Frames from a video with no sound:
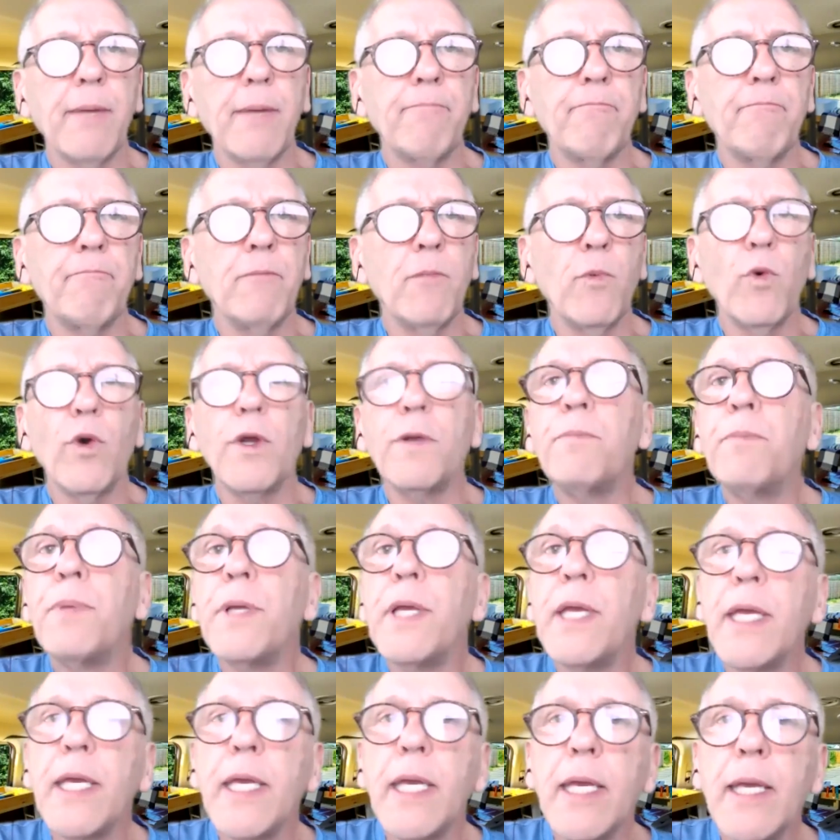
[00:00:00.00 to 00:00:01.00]
would
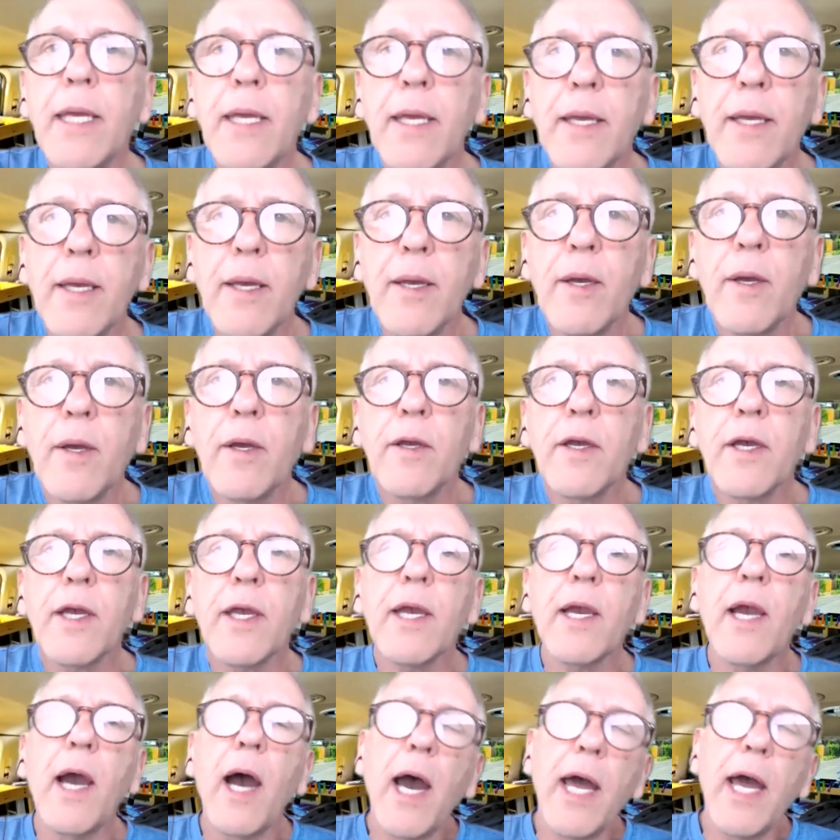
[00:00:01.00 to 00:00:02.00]
be
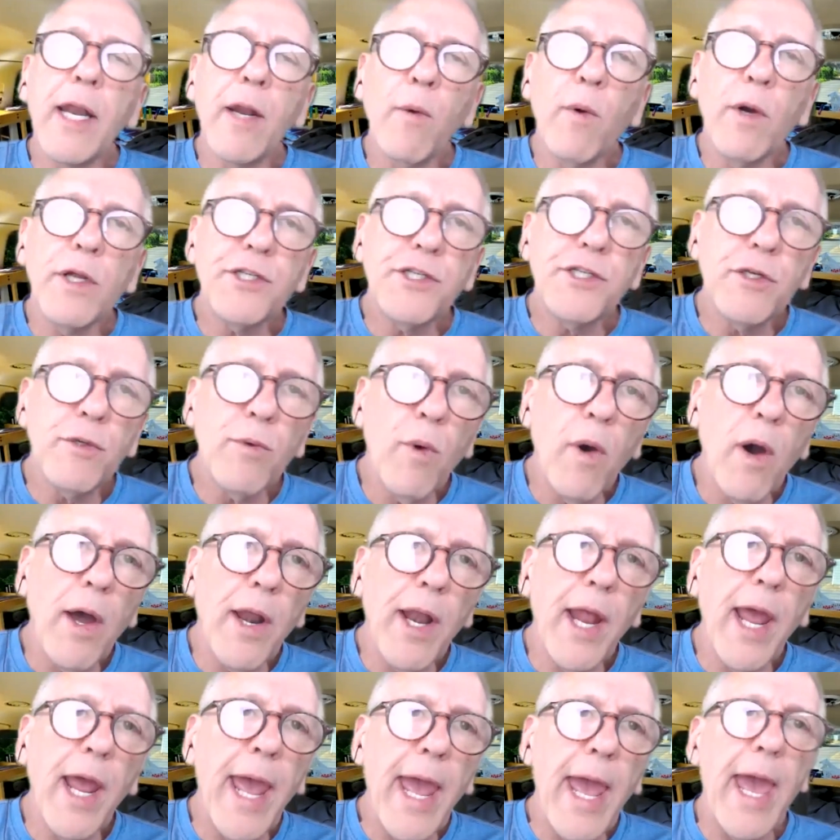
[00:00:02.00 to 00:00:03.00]
kind of what you
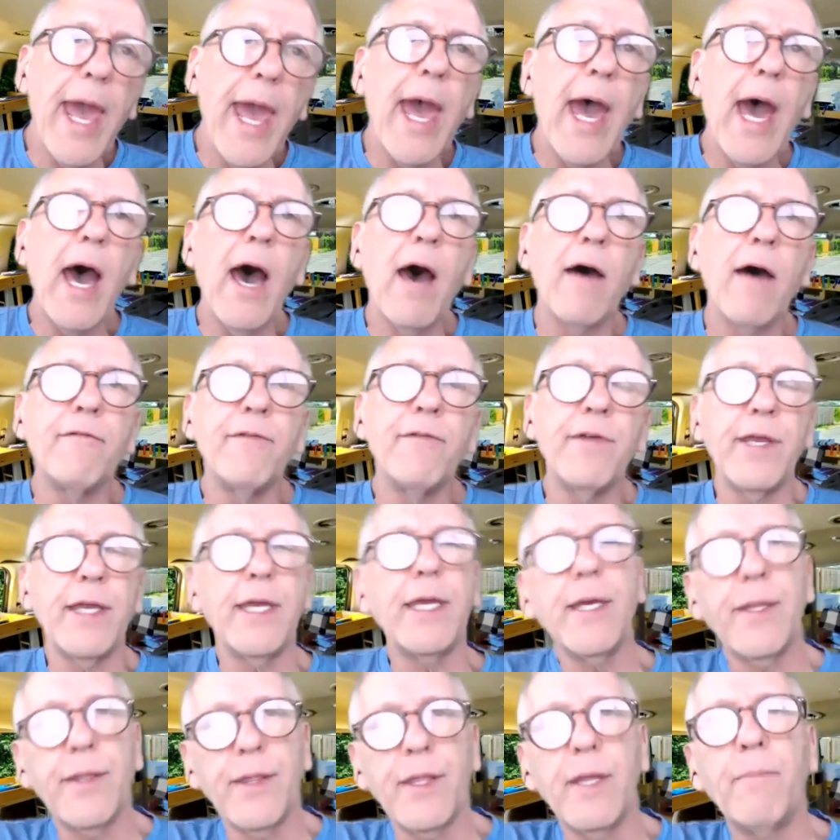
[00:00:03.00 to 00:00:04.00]
want to have
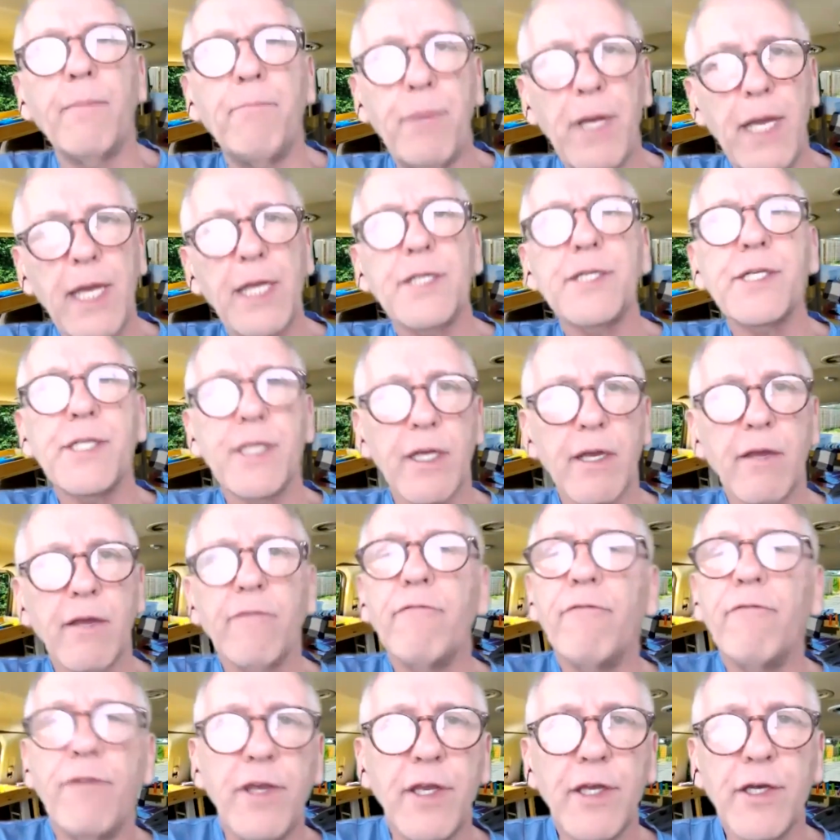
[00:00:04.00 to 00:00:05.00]
in the basic
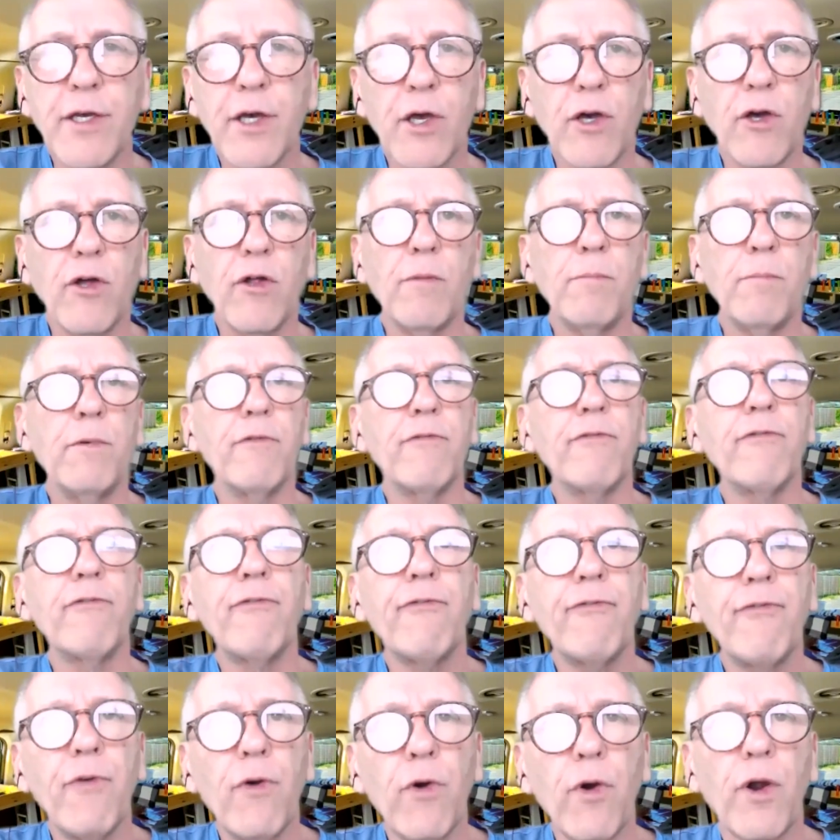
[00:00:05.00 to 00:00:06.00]
vehicle
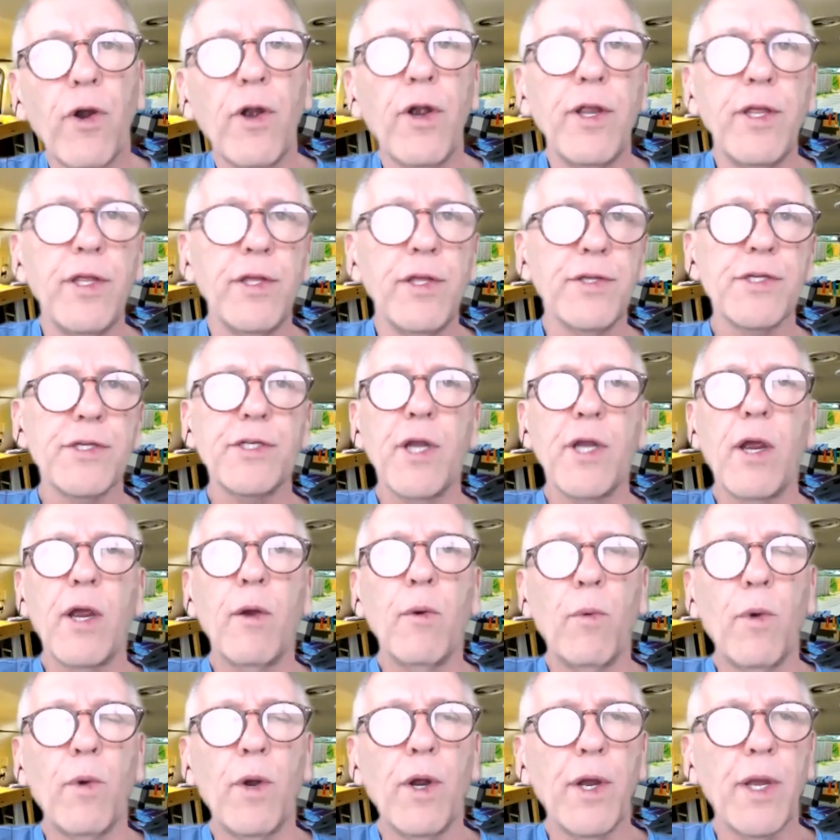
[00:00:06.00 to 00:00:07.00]
before you
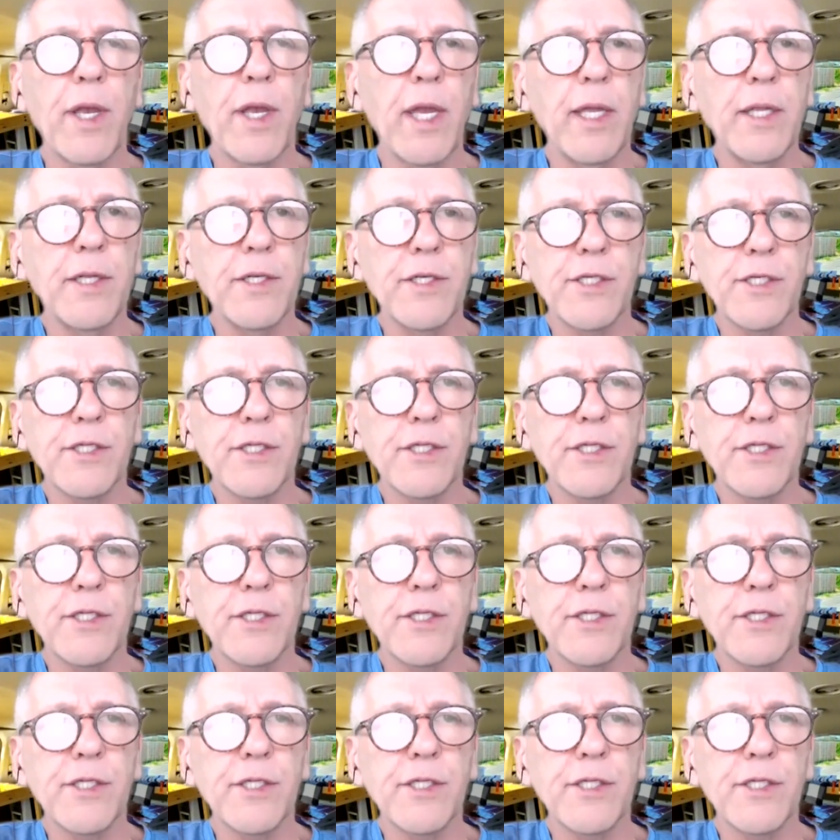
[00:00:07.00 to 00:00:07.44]
start working.